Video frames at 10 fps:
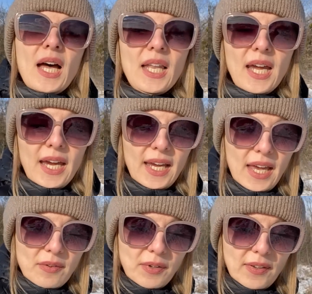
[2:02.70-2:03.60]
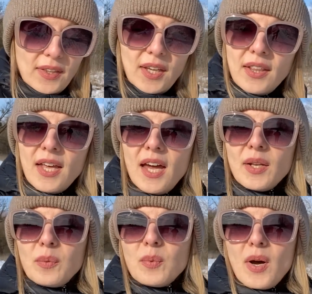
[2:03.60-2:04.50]
like everything that
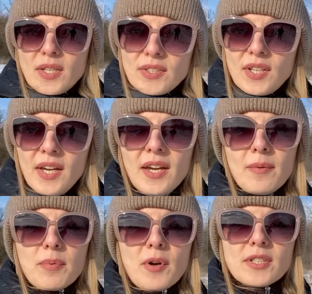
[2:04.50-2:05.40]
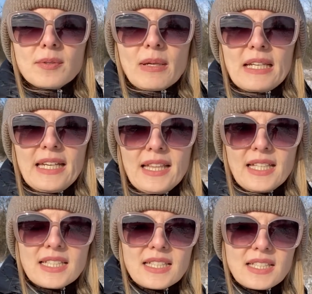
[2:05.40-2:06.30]
was approximately in
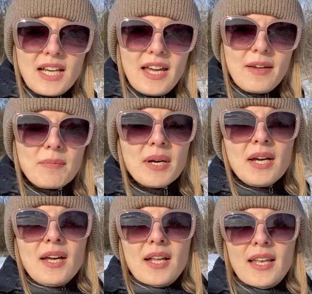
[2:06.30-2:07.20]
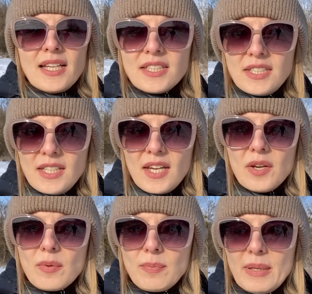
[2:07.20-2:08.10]
this time last
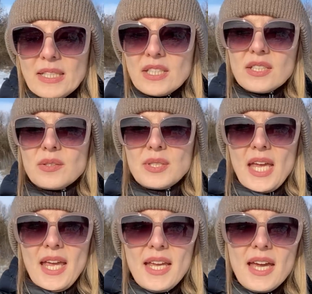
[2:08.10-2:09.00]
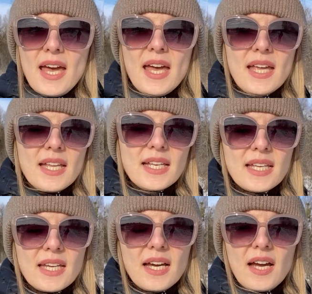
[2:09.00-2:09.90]
year repeats today
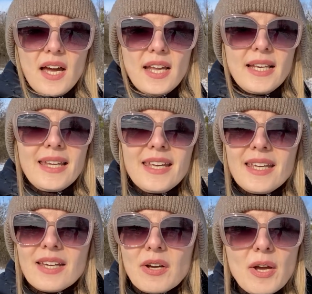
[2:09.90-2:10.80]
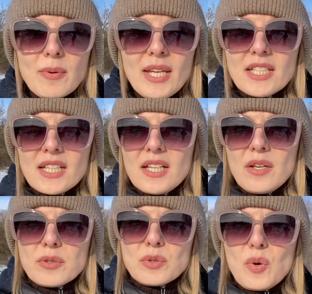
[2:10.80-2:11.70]
and uh, I, le- I read
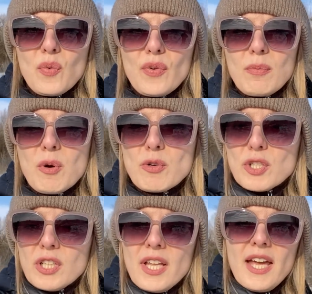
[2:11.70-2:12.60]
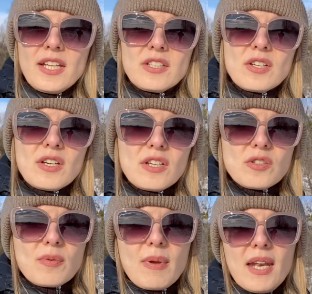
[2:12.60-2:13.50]
lots of emotional and uh,
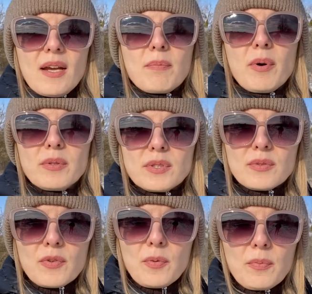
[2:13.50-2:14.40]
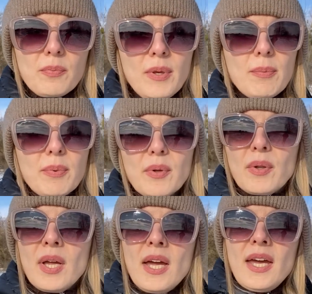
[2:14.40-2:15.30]
dramatic posts from
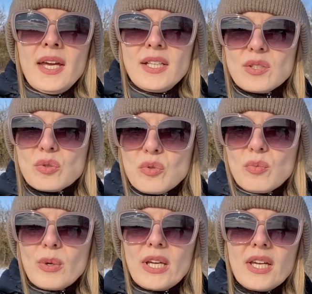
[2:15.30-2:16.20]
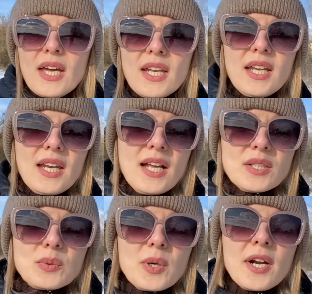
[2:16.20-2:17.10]
people in Sumy and in
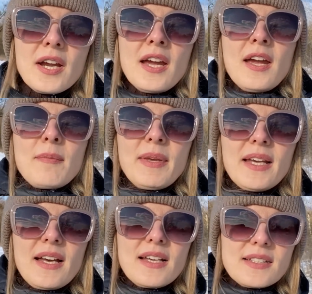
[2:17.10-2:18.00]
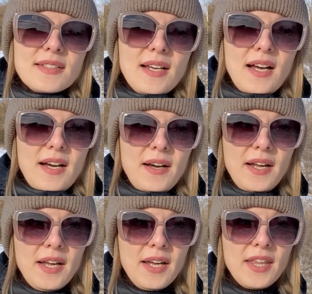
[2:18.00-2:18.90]
elsewhere because uh,
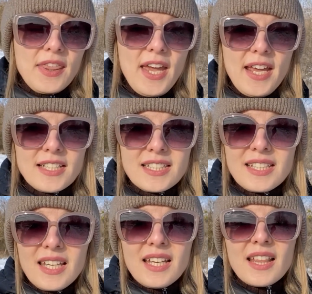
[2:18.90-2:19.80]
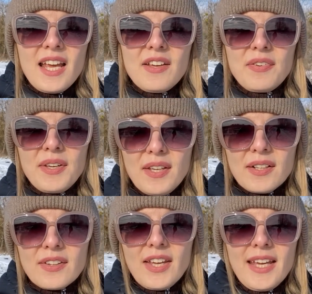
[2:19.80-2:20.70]
they see, they
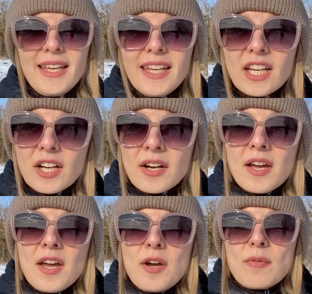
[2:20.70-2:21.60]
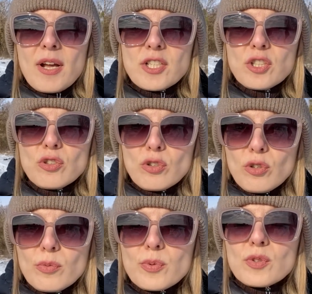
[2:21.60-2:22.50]
feel, they hear Russian
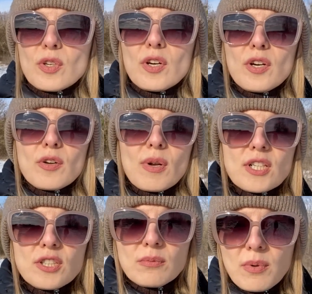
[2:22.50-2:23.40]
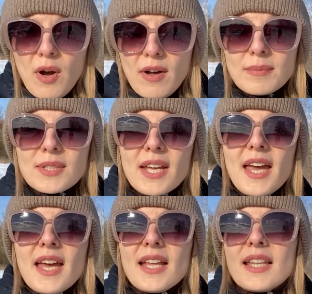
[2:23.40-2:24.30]
troops, uh, Russian bombs,
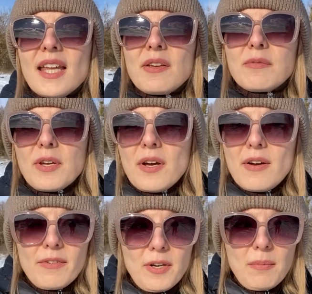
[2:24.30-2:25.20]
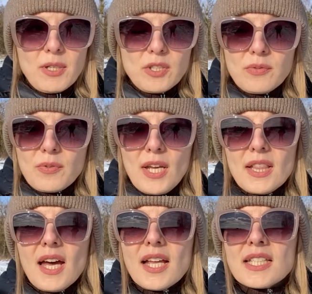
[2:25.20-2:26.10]
and they, are very much afraid
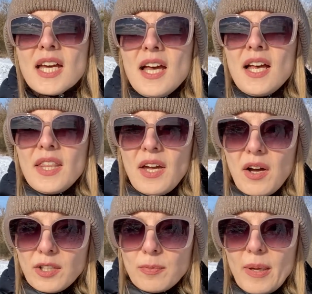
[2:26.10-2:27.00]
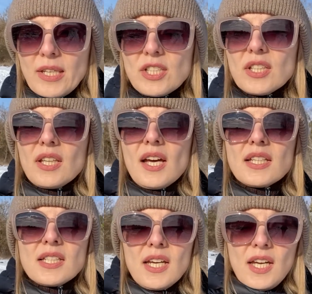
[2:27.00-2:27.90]
that the occupation that
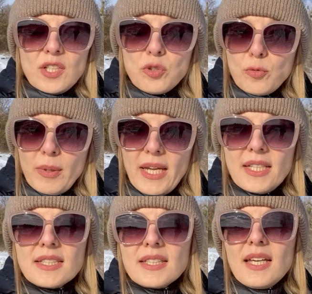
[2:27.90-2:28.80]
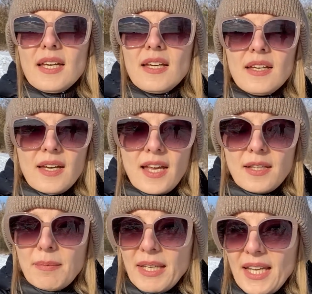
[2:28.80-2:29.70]
took place uh, at
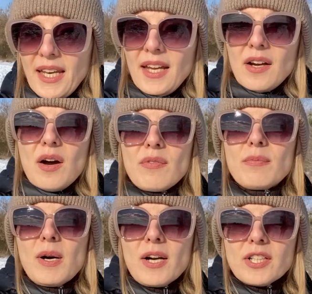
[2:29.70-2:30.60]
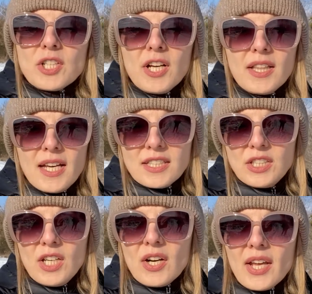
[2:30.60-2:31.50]
the beginning of March last
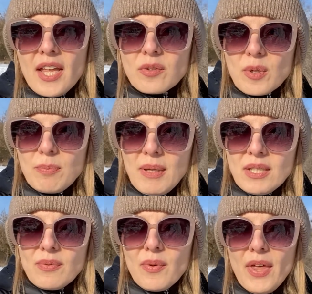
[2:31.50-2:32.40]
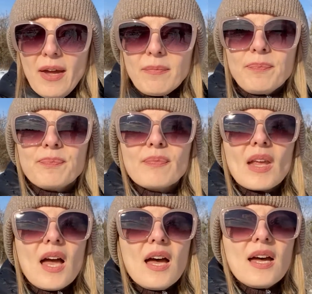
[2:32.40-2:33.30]
year can repeat for them,
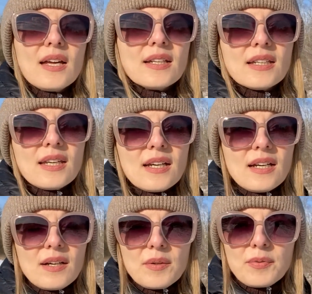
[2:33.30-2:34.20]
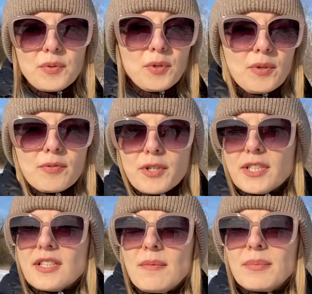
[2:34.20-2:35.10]
and uh, for, for
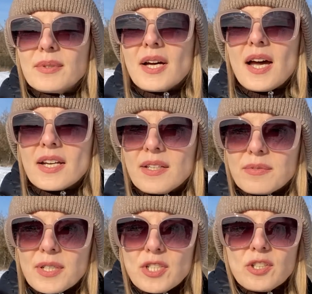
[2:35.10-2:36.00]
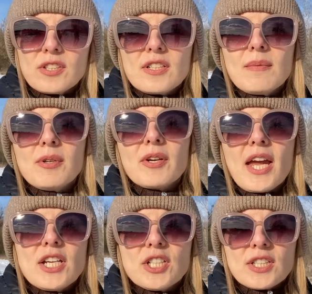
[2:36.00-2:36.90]
example, Kharkiv region, some
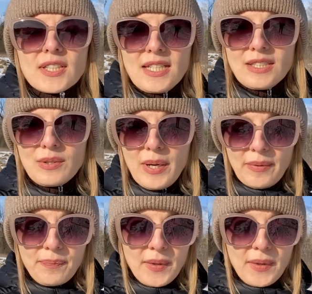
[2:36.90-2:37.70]
locations, and so on.